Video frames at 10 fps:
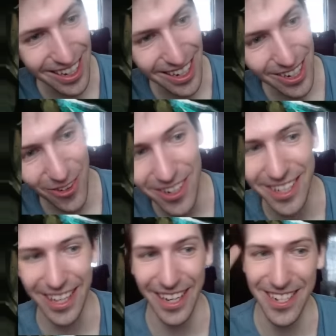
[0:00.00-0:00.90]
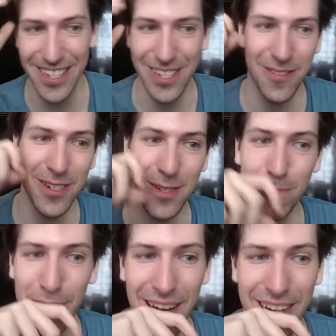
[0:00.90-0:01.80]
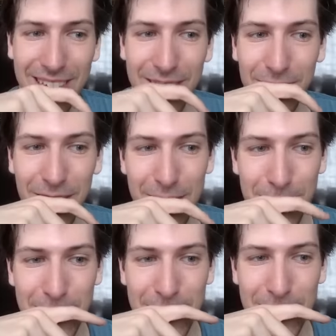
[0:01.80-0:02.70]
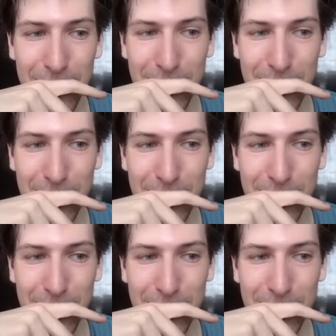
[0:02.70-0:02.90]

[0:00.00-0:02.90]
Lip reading: What a cancerous pile of garbage.